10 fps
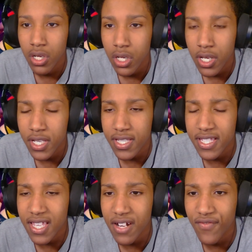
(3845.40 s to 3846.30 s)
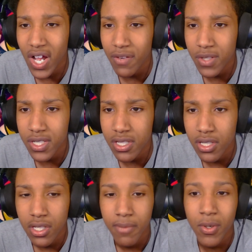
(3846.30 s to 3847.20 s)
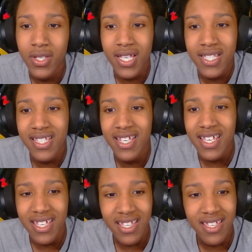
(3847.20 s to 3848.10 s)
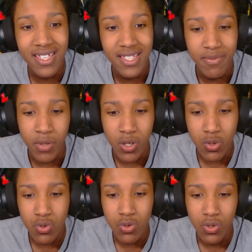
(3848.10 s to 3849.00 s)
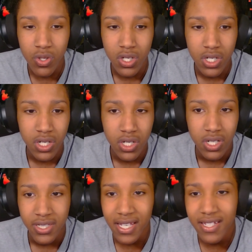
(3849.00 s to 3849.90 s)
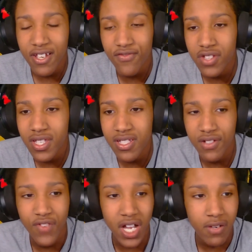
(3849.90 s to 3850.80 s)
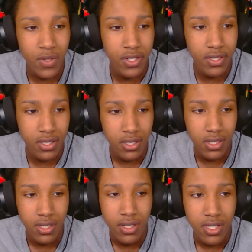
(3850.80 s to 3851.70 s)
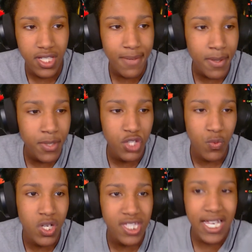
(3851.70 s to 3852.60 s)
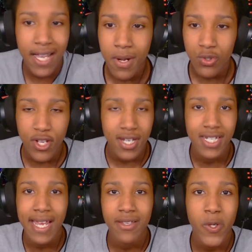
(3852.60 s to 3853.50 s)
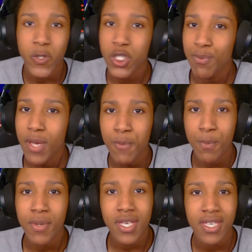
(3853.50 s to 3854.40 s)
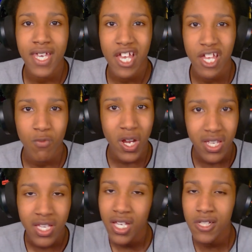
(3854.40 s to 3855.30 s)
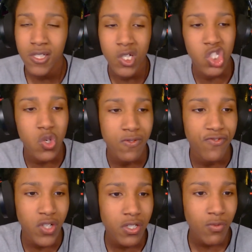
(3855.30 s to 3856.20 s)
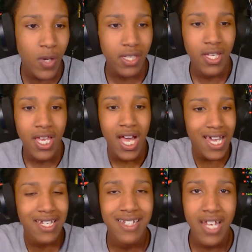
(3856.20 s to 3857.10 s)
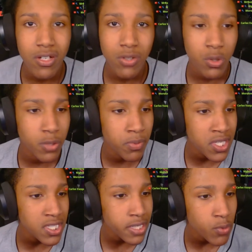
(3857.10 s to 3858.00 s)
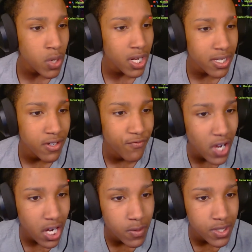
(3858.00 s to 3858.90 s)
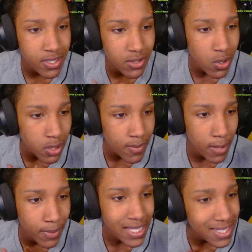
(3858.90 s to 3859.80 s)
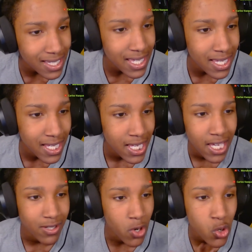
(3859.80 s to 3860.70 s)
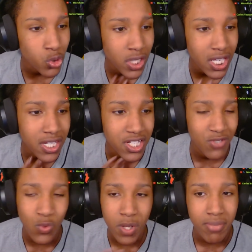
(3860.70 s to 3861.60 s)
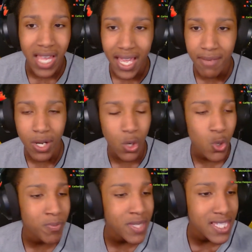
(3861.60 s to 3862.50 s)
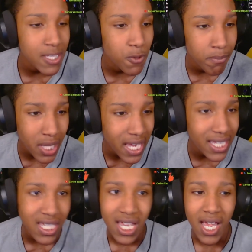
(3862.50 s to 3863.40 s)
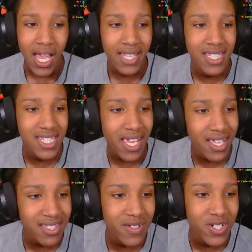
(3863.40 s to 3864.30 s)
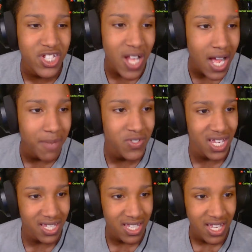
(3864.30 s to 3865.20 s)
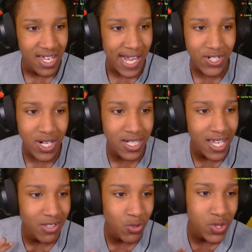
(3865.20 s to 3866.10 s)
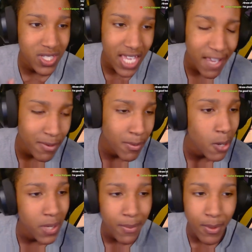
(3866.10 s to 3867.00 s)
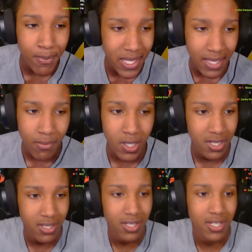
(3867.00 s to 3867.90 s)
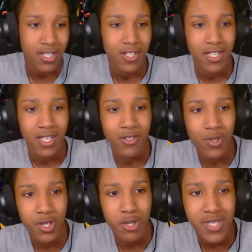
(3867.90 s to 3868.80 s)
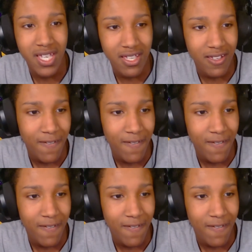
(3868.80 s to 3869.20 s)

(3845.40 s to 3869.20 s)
It's not a virus? Bro, yes it is, bro. That definitely is a virus. Because I remember this one time I was trying to download this Peppa Pig game, right? It looks so fun, right? I downloaded. Please tell me why I get a virus installed in my PC. And the whole thing just went black. My whole PC went black. I had to take it to the shop, chat. I tried to download this game about Peppa Pig, bro. You know what I'm saying?